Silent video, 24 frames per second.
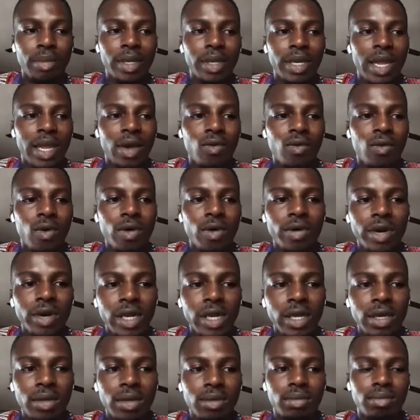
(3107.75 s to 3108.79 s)
I mean, like, what
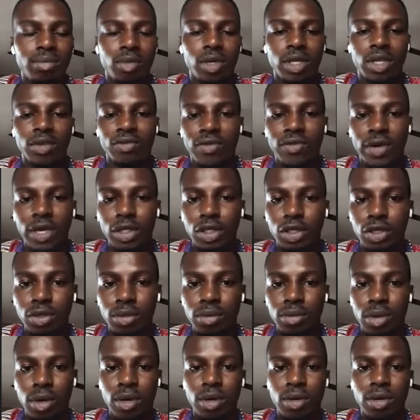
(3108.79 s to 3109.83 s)
really motivates
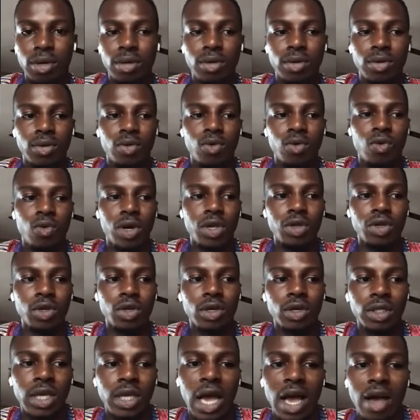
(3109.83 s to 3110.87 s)
you more when you
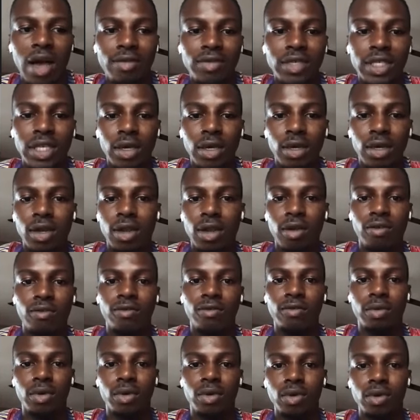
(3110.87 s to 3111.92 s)
don't have circle of
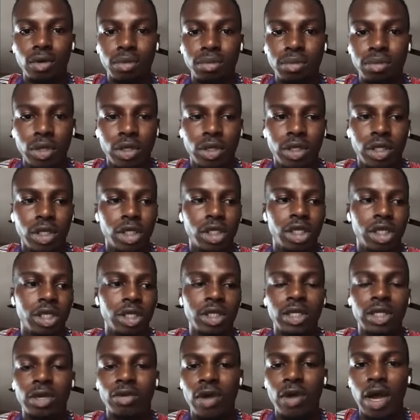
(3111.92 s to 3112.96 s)
good
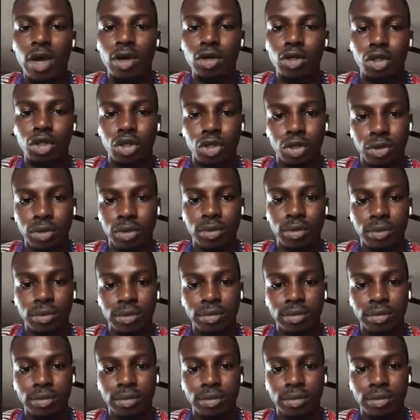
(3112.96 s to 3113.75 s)
musicians around you?